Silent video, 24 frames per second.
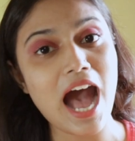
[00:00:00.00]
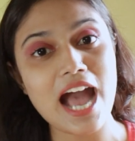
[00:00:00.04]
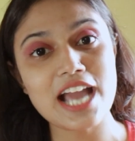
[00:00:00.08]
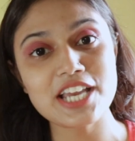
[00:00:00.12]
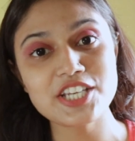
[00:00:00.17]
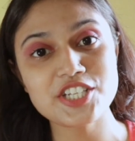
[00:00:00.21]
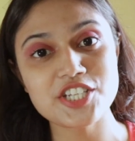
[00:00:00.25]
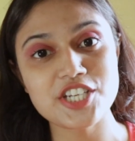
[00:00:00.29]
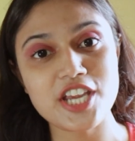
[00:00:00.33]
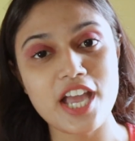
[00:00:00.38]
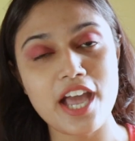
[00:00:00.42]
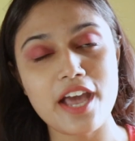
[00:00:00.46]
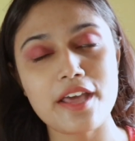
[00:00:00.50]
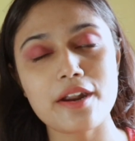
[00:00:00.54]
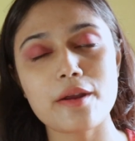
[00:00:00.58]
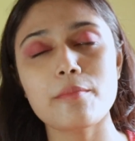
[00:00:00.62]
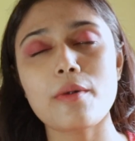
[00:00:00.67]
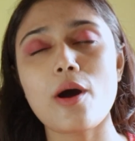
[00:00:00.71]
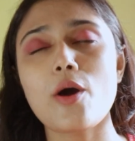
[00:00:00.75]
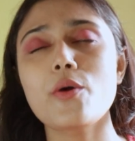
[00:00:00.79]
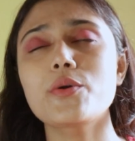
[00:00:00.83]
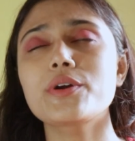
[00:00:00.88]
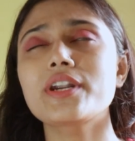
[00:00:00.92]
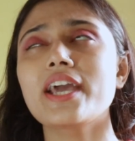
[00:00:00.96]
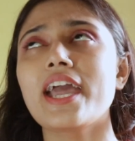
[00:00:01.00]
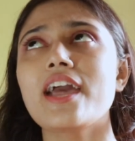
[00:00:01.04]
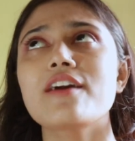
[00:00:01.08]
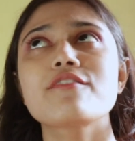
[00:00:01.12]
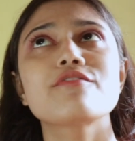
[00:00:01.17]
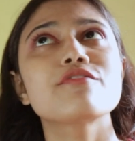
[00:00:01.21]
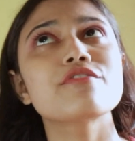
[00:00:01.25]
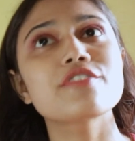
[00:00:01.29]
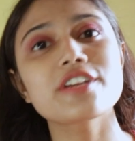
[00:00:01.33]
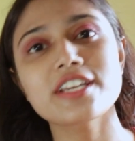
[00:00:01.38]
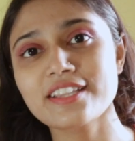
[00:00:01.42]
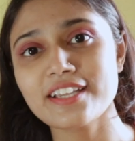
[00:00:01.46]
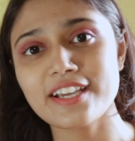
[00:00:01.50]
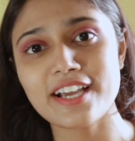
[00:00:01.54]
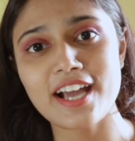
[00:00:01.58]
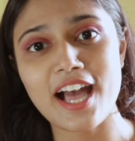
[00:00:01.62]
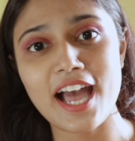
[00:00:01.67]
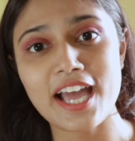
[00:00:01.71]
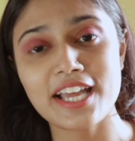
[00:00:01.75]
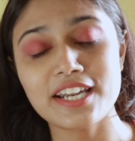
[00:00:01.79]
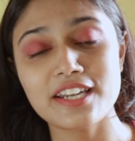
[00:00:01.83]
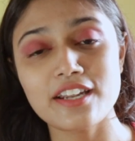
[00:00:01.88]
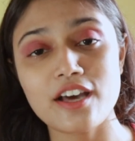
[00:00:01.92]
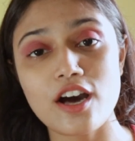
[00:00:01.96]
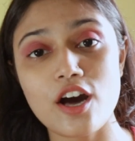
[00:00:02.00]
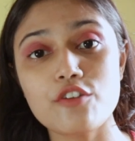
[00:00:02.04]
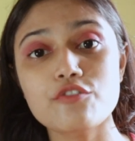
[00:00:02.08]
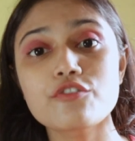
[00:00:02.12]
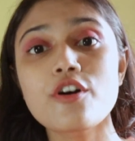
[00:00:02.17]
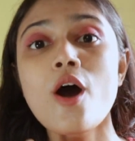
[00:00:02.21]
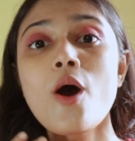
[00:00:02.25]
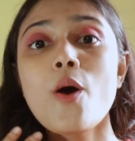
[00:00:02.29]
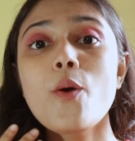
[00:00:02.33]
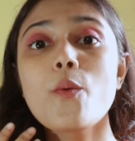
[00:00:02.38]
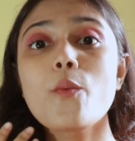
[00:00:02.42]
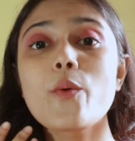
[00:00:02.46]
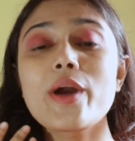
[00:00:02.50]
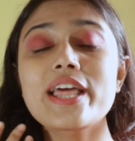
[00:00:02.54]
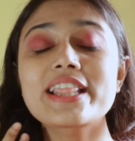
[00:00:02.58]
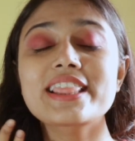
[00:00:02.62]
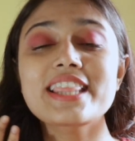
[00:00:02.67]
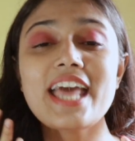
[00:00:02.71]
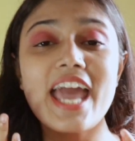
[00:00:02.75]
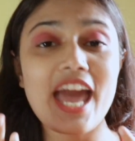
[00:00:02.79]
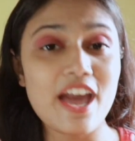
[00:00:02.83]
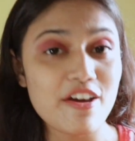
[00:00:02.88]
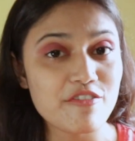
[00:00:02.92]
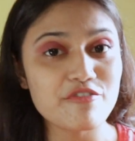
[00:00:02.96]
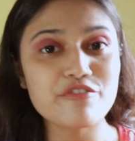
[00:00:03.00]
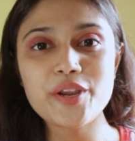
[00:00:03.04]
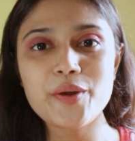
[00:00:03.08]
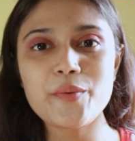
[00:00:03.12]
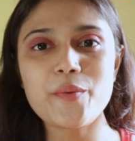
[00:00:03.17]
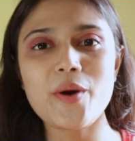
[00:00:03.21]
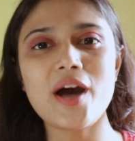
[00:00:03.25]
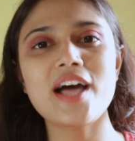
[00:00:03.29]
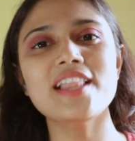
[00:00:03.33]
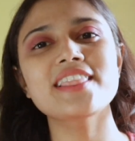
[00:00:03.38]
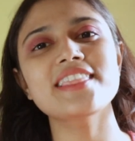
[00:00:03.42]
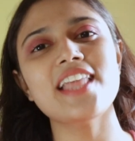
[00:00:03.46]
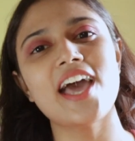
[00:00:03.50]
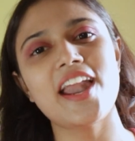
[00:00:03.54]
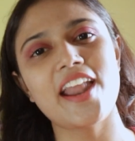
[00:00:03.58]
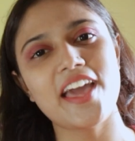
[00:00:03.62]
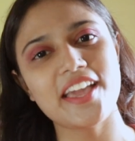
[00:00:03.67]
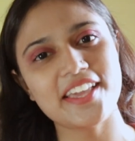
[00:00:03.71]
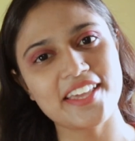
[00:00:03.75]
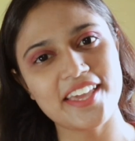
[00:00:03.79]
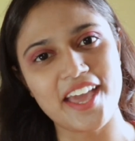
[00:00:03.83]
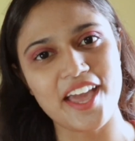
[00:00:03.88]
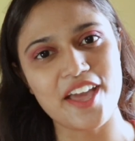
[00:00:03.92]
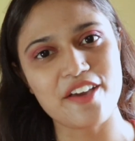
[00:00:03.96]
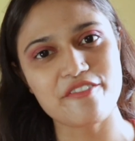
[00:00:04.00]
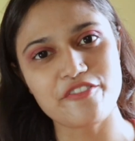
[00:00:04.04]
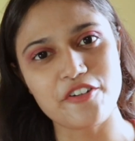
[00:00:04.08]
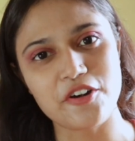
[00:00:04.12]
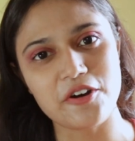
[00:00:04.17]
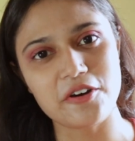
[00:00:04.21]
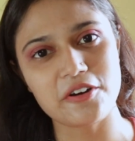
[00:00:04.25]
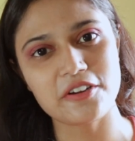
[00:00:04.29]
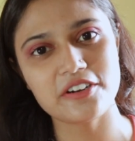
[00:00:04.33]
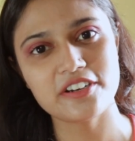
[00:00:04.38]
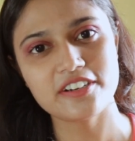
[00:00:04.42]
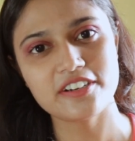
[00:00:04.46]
I share about everything I love with everyone that I care for.